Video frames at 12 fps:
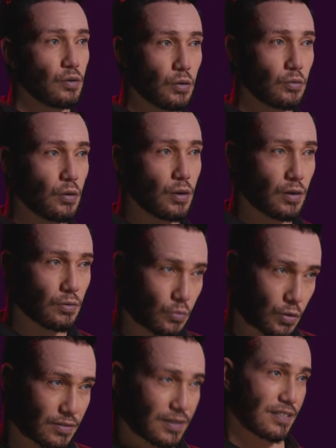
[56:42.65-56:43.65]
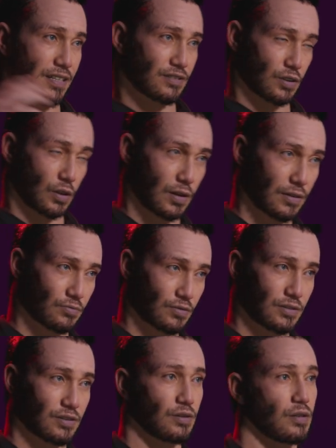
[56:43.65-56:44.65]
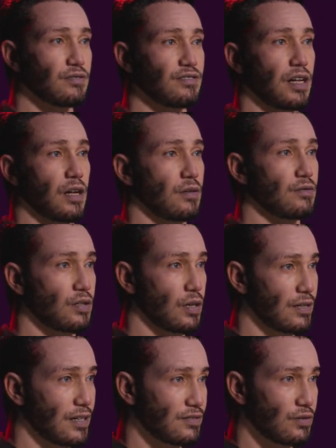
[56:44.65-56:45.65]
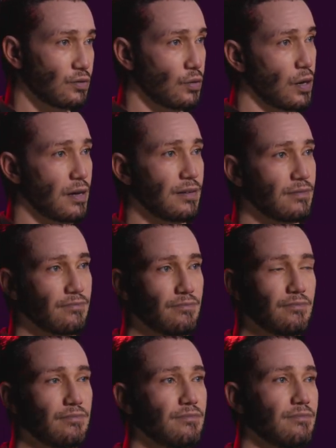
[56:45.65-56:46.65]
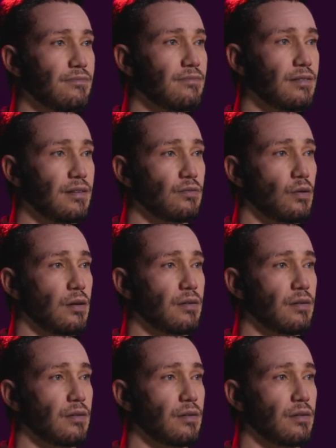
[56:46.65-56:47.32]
a world where the digital and physical selves are intertwined. And while